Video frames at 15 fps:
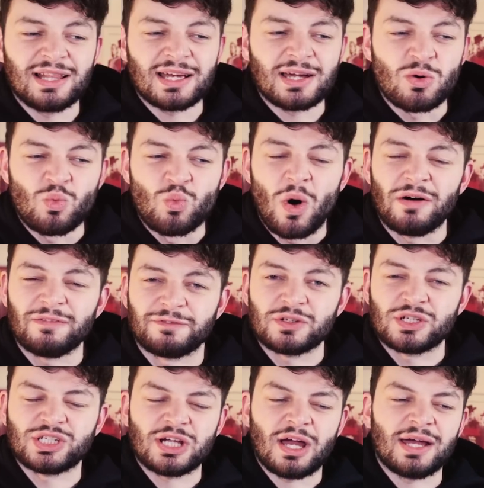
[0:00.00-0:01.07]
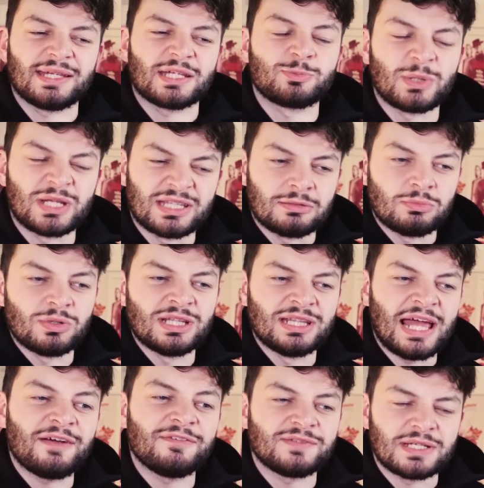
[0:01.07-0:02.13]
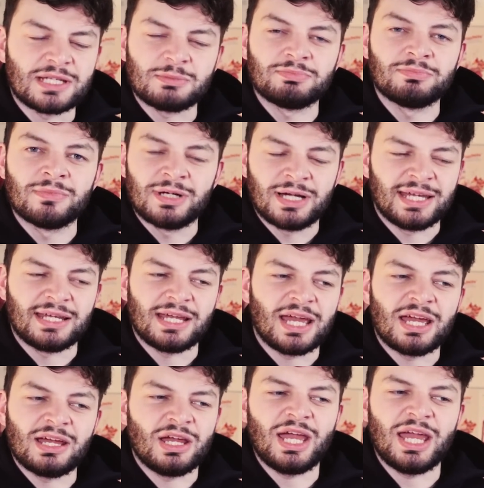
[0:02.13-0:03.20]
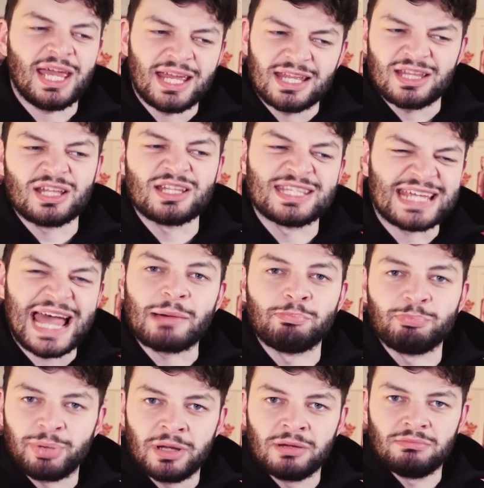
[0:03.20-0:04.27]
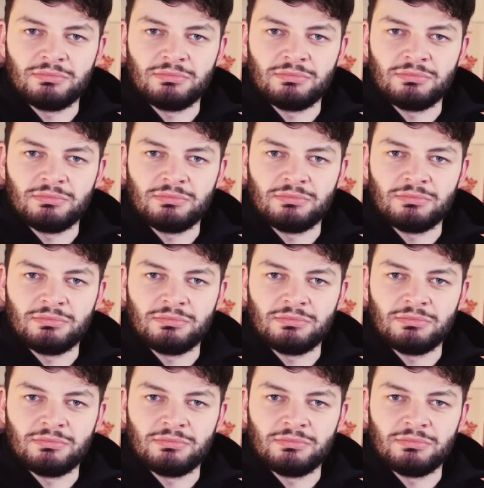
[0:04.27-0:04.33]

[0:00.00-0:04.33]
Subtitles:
Like a Watford shirt that's been left in the damp.